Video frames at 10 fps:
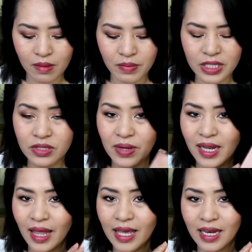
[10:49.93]
But do I
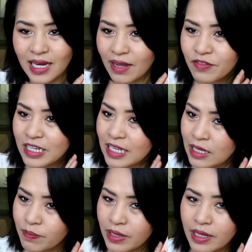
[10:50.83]
like it enough to
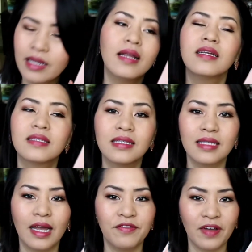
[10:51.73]
keep it since
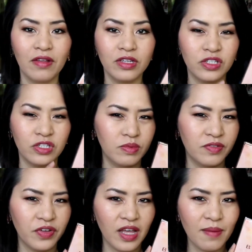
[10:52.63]
I found the dupes
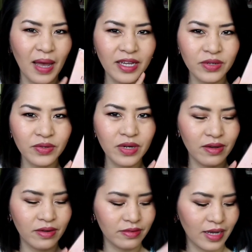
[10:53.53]
for them? I don't
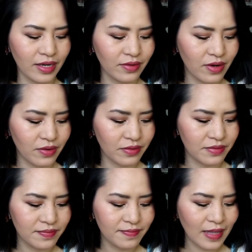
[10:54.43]
know. I don't know.
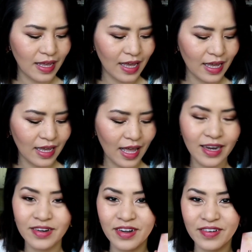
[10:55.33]

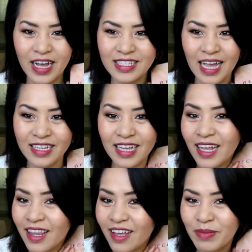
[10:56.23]
I
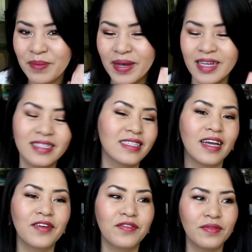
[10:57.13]
love my Becca stuff.